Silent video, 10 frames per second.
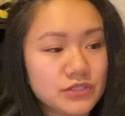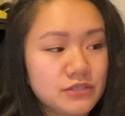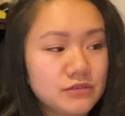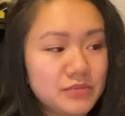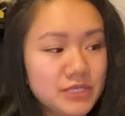they're
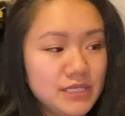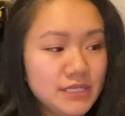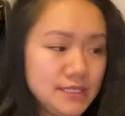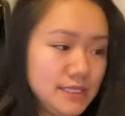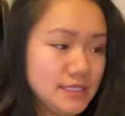still pretty
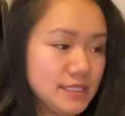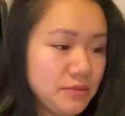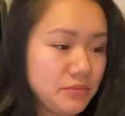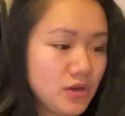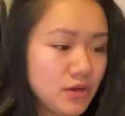easy to
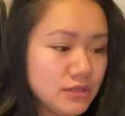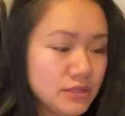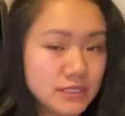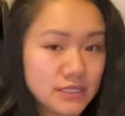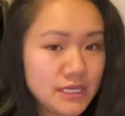type on.
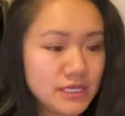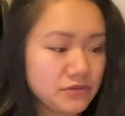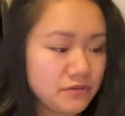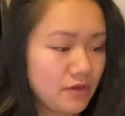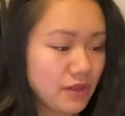None of the
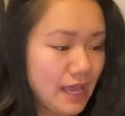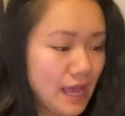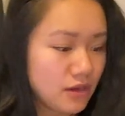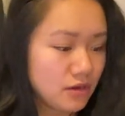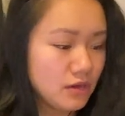keys are falling
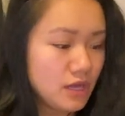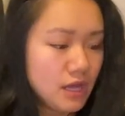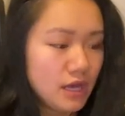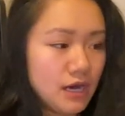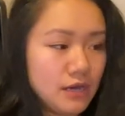out.
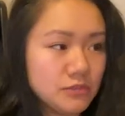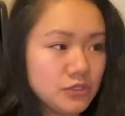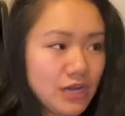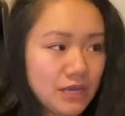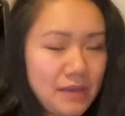Um, the
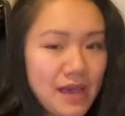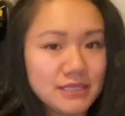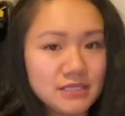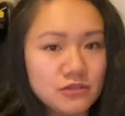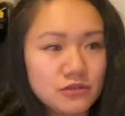
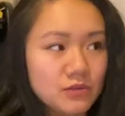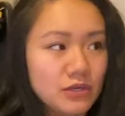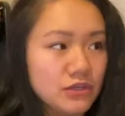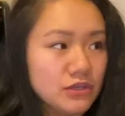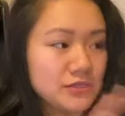trackpad still
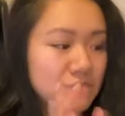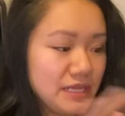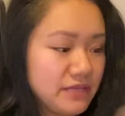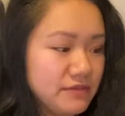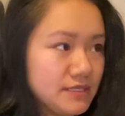works
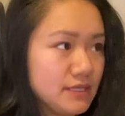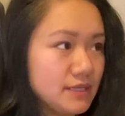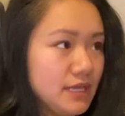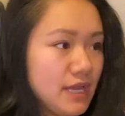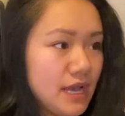
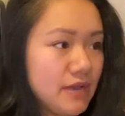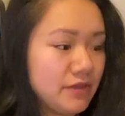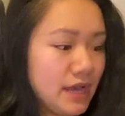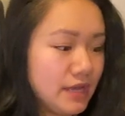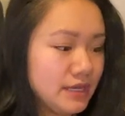magnificently. I
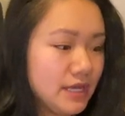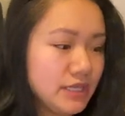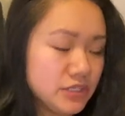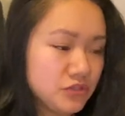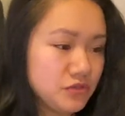haven't had
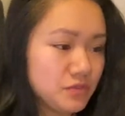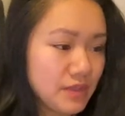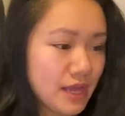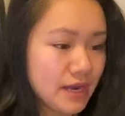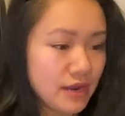any issues
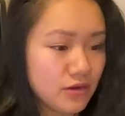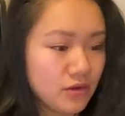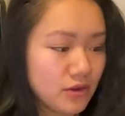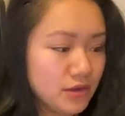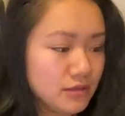with that at
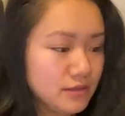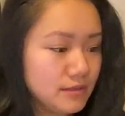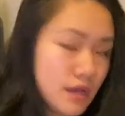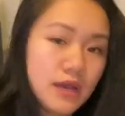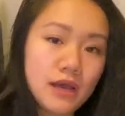all.
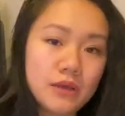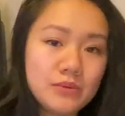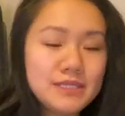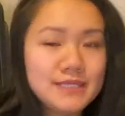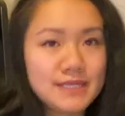I
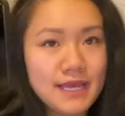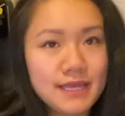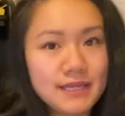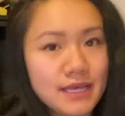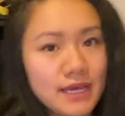would
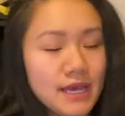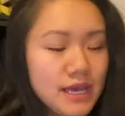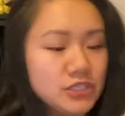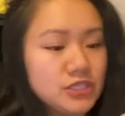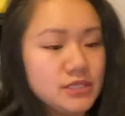say
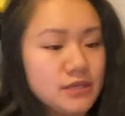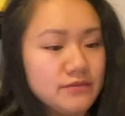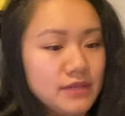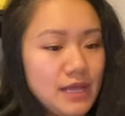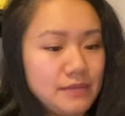the edges
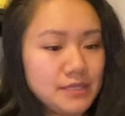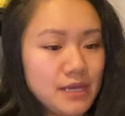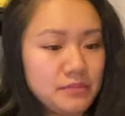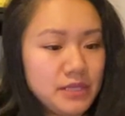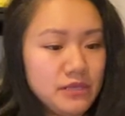of the
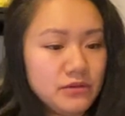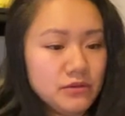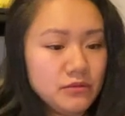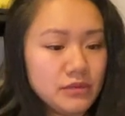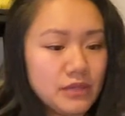laptop
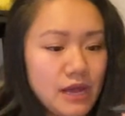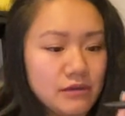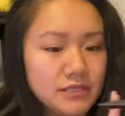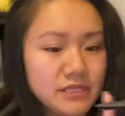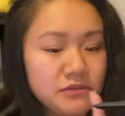here, where the
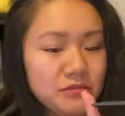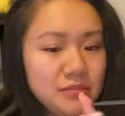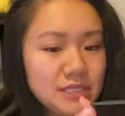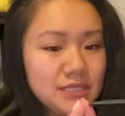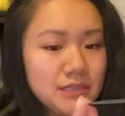Alcantara
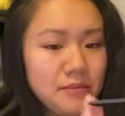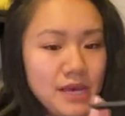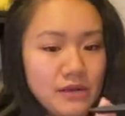meets the